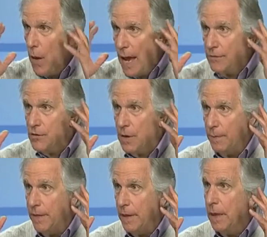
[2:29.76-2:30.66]
have
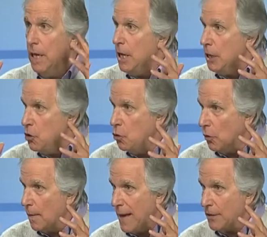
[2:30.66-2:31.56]
something in your
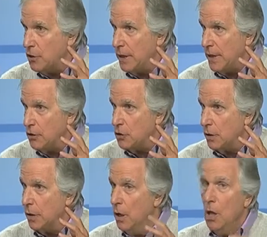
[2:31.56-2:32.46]

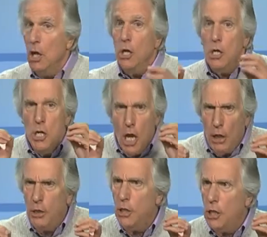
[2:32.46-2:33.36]
imagination,
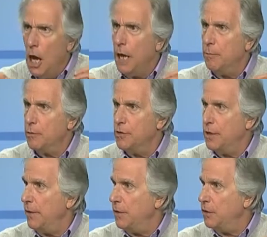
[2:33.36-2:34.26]

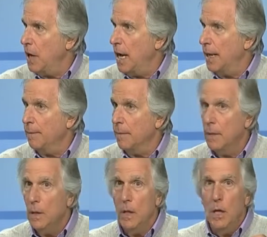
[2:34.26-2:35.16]
99% of the time,
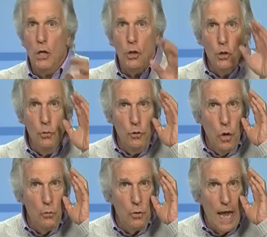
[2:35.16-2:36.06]
you
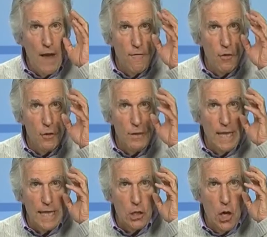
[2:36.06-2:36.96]
don't ever
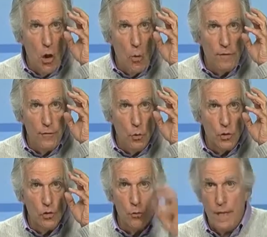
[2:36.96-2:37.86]
let go of your
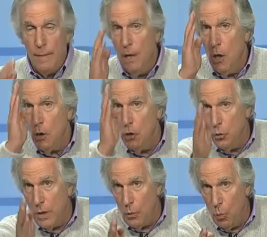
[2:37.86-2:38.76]
dream. You
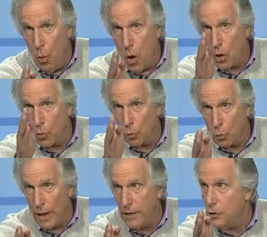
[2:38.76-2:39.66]
can walk
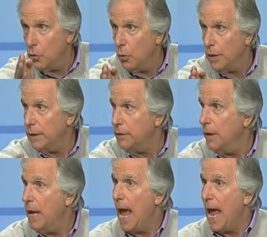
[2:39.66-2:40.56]
right toward it
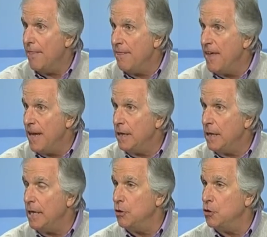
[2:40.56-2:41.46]
and then
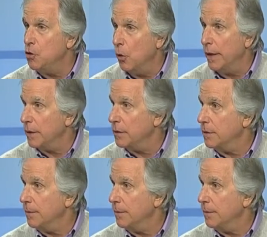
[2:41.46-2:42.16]
enjoy it.